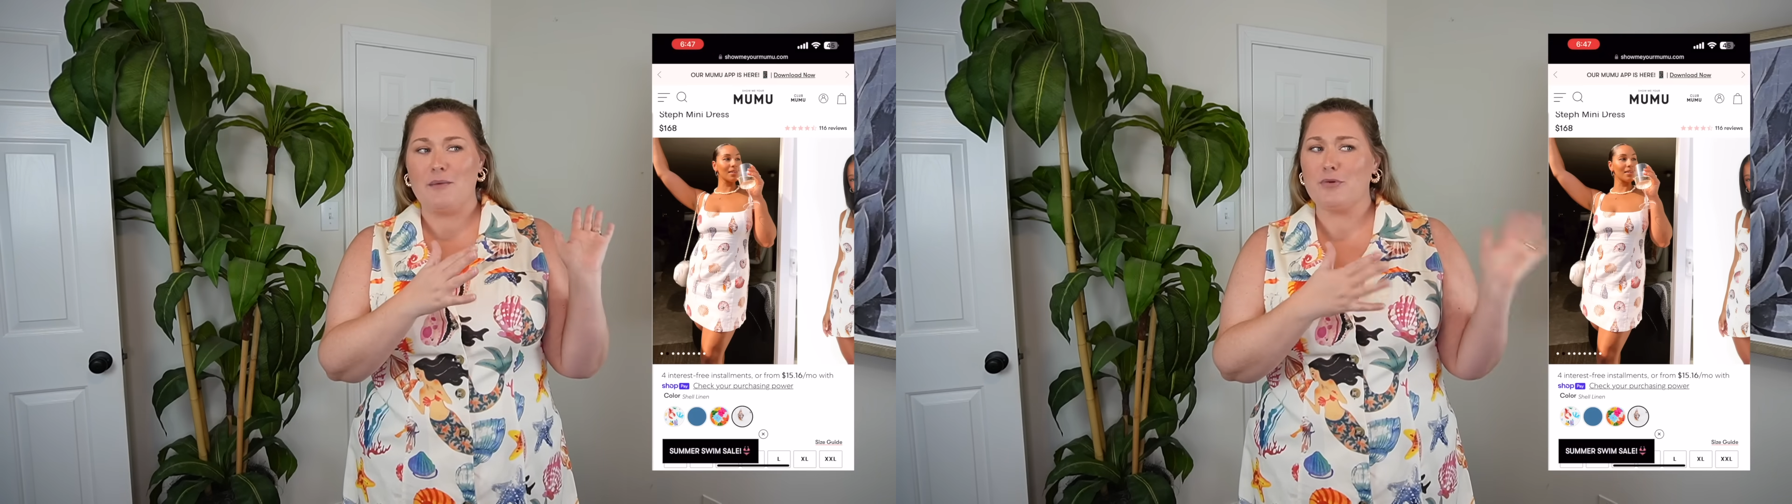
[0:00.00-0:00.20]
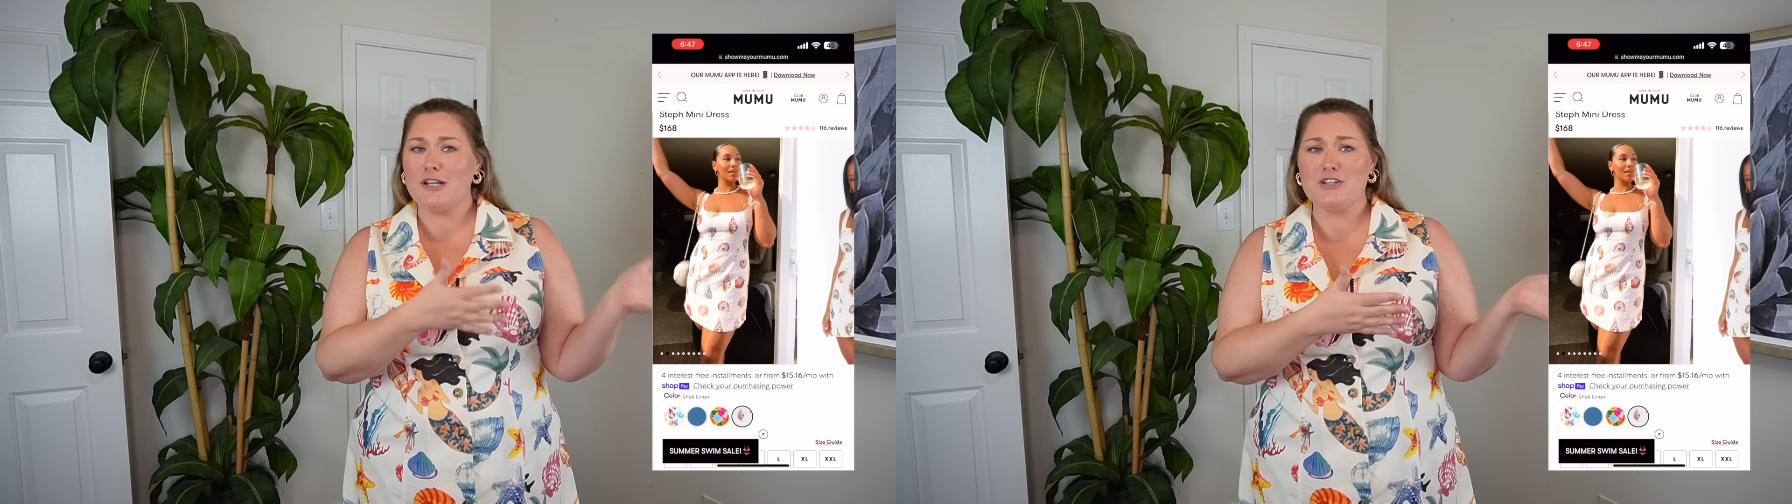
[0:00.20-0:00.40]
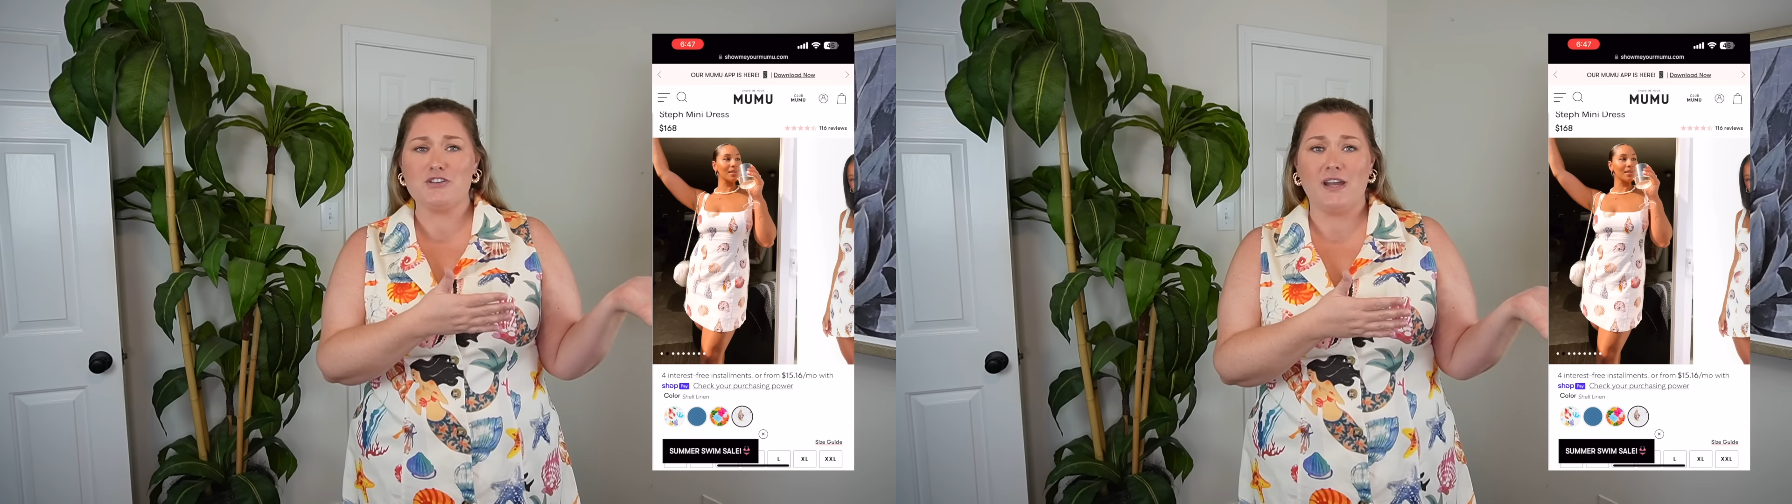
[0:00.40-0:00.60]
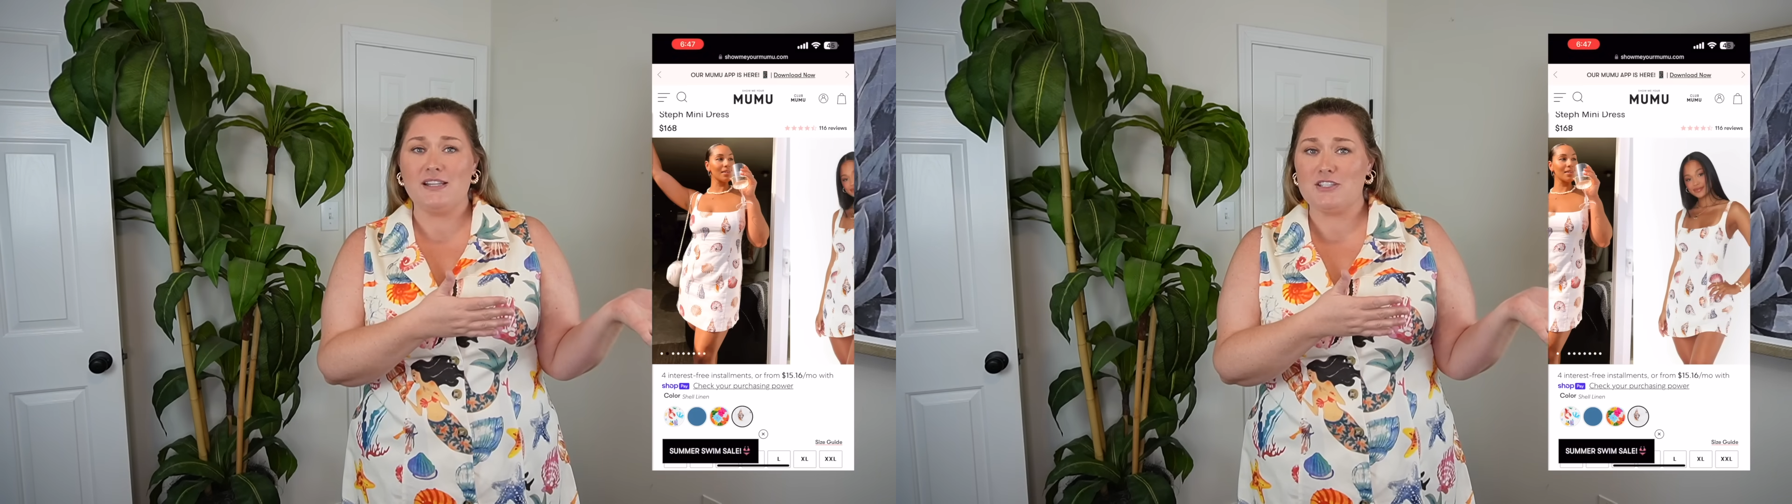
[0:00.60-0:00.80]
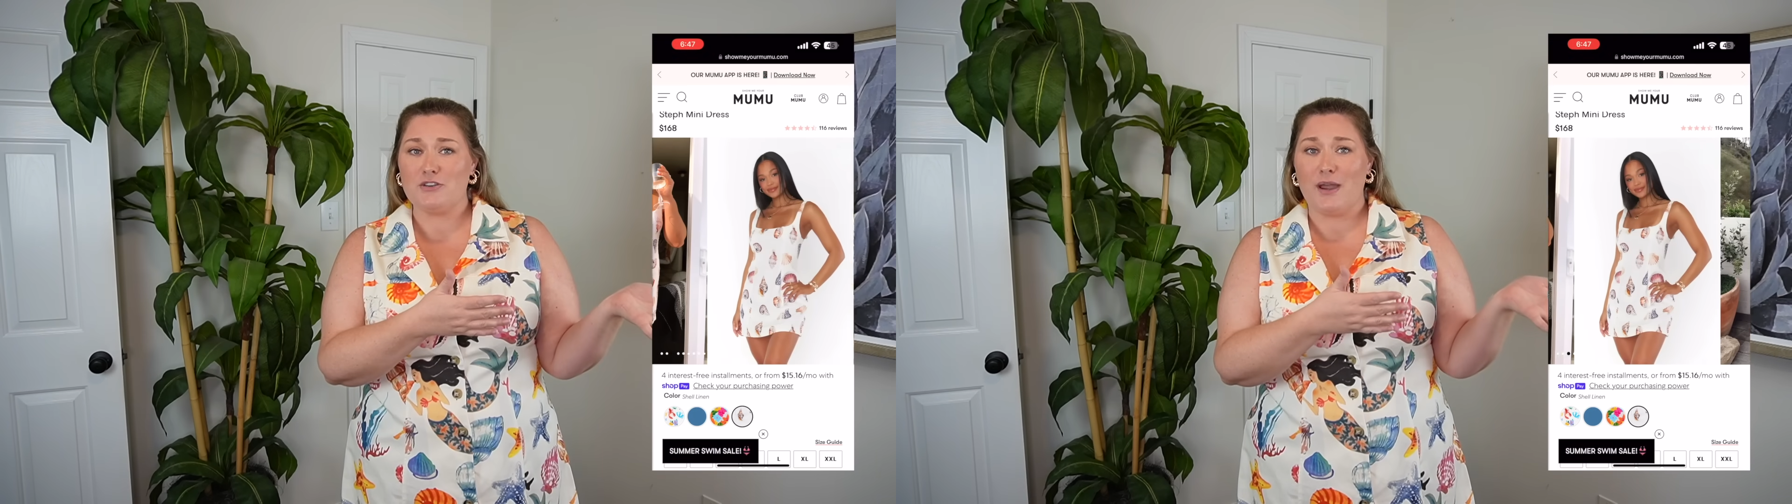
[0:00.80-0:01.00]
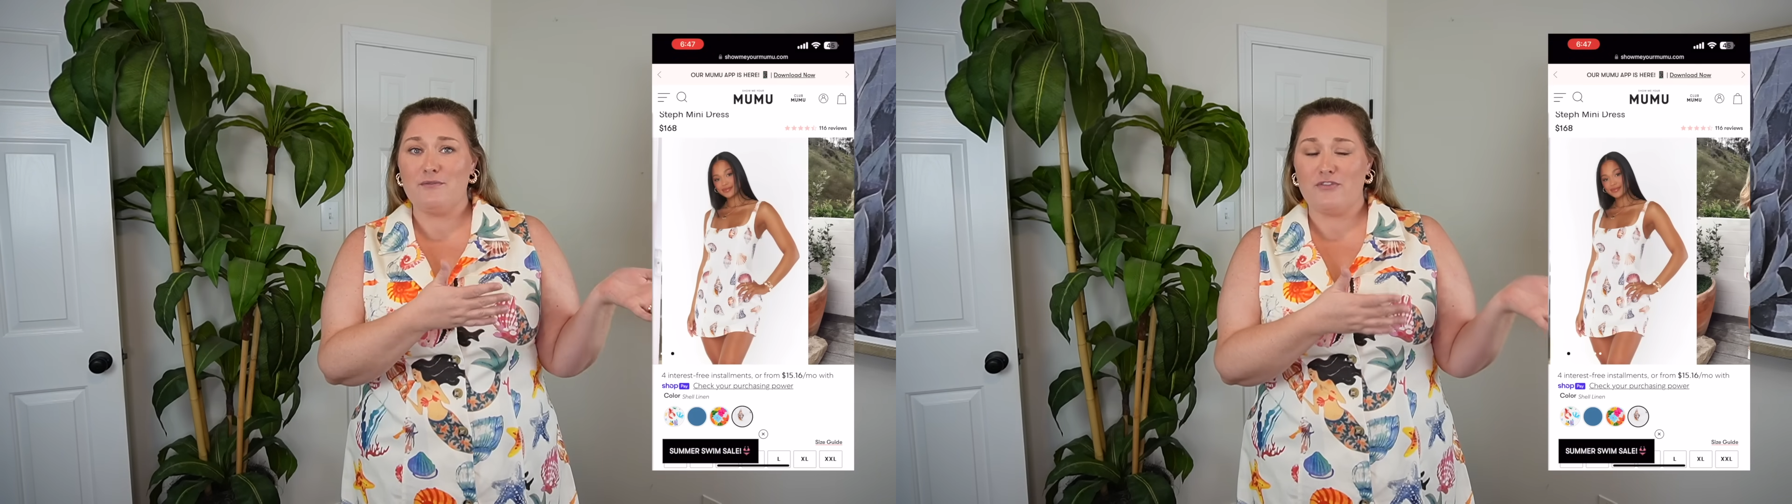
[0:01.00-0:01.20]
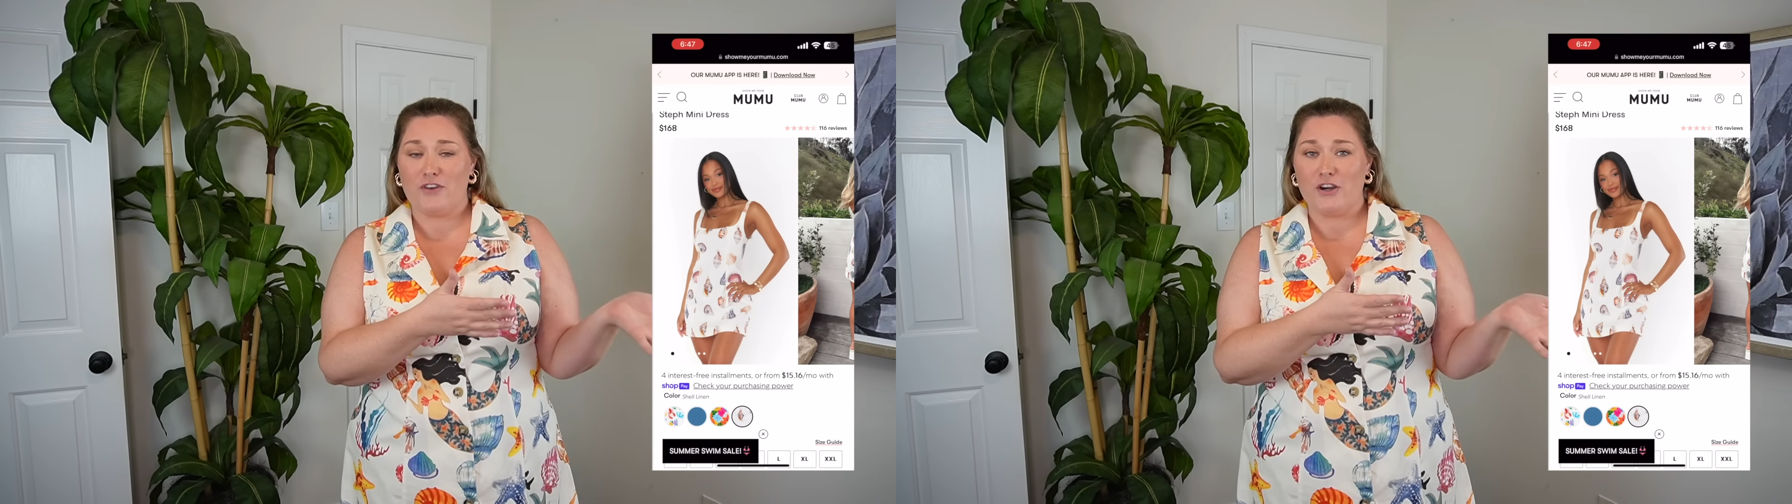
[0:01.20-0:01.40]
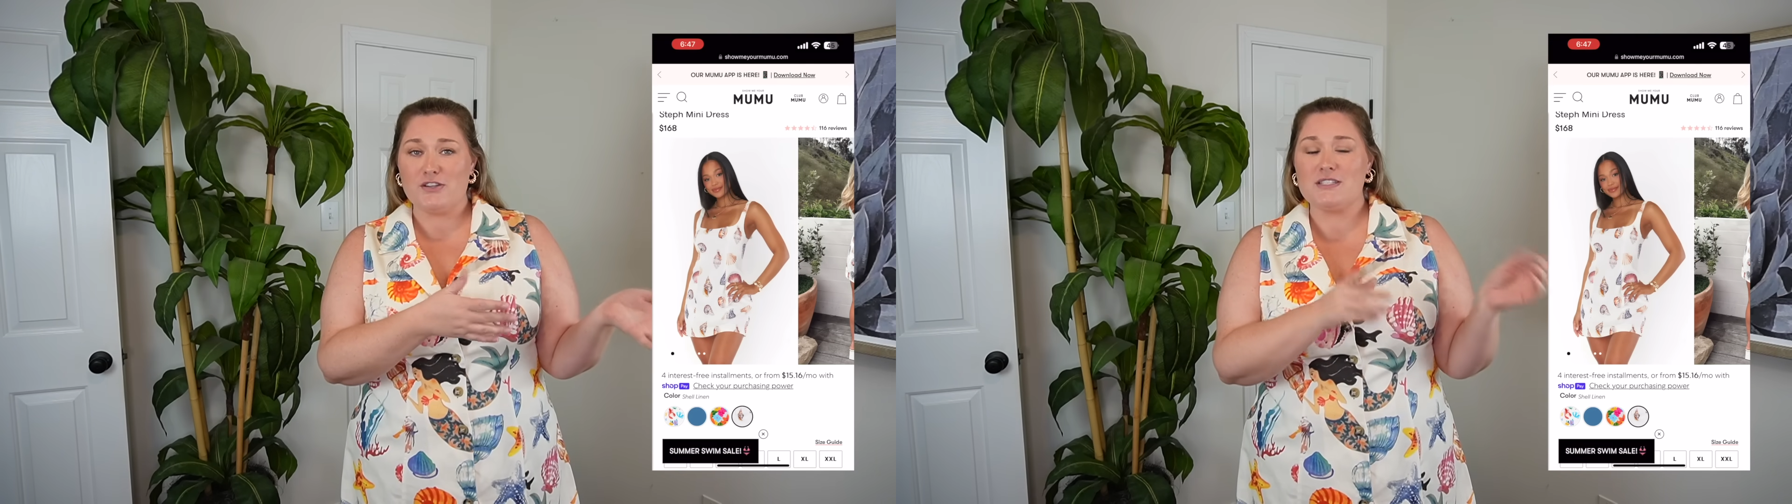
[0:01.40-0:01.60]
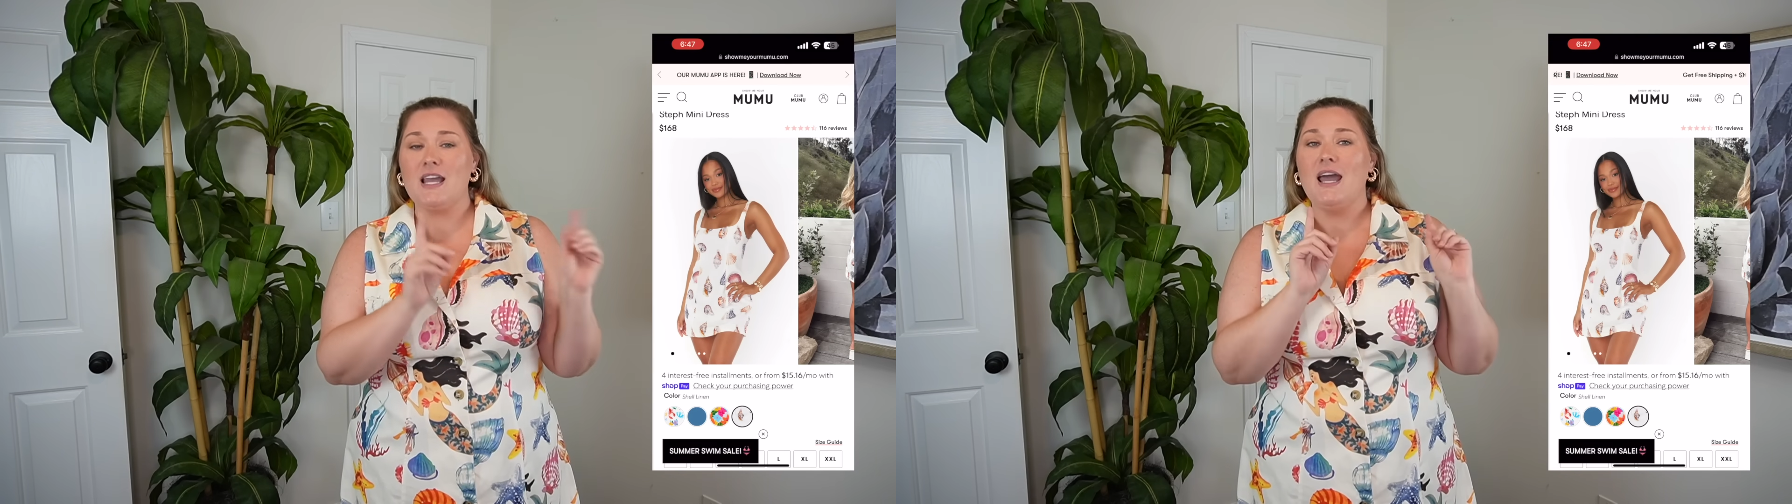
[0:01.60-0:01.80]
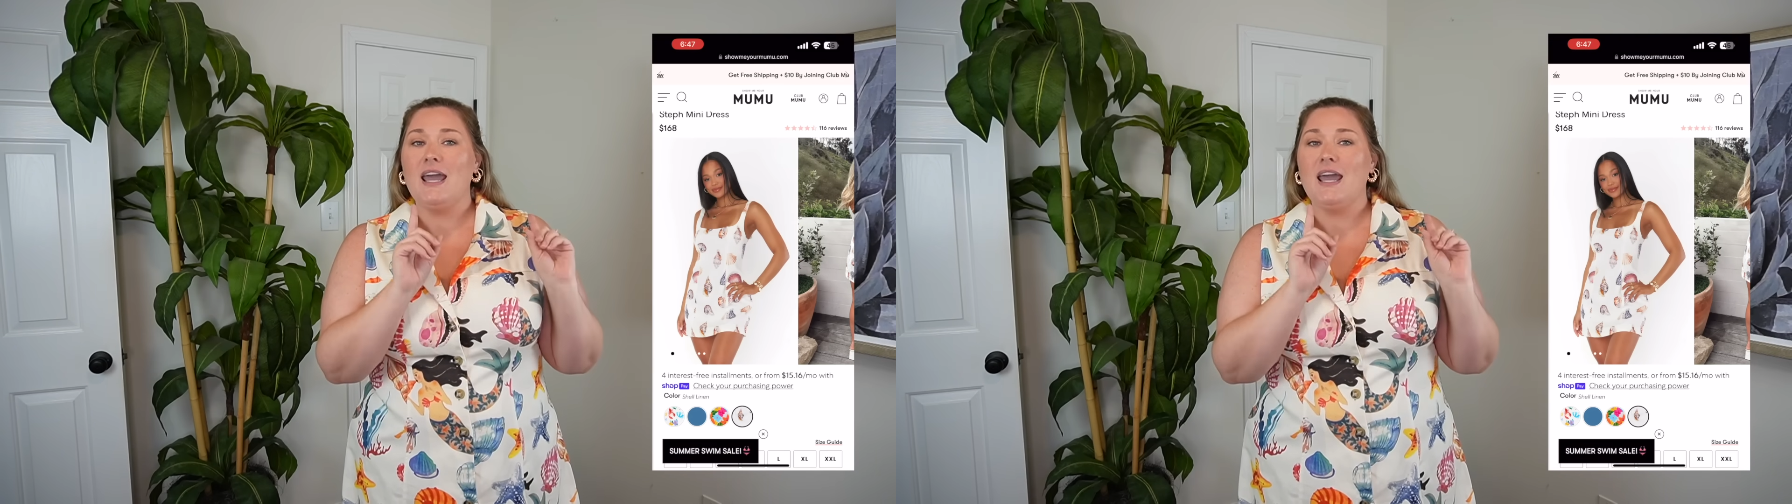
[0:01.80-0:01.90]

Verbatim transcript: I'm pretty sure Instagram first.